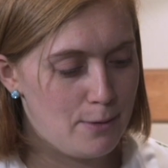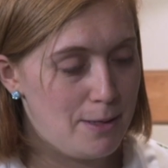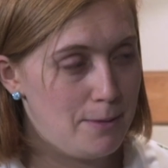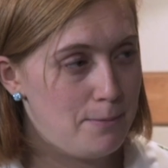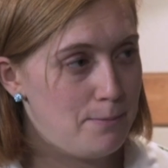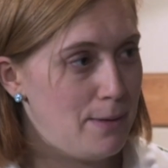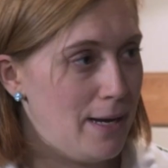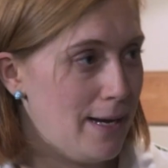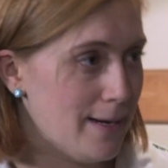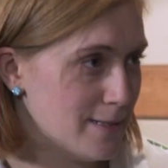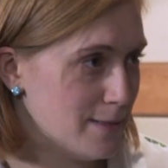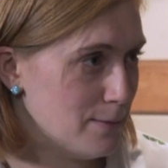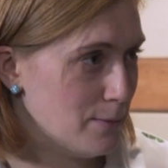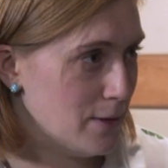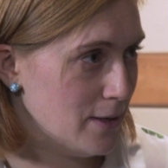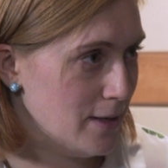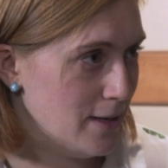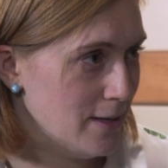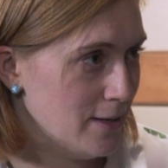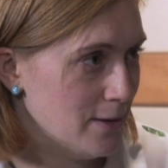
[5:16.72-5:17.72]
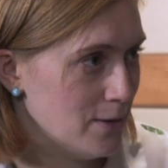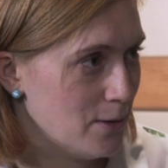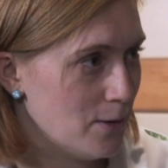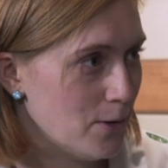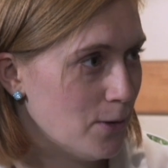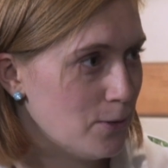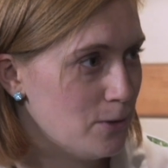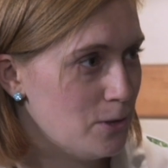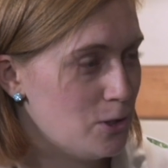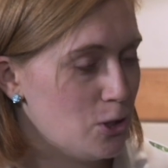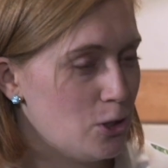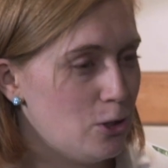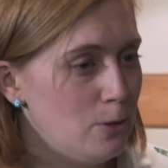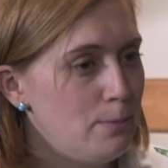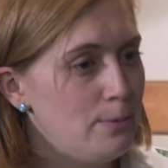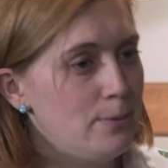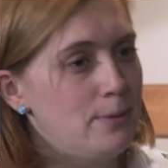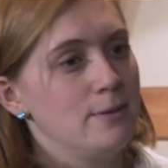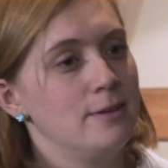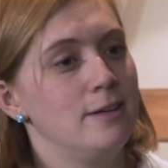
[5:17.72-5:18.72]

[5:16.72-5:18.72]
went back to my old job.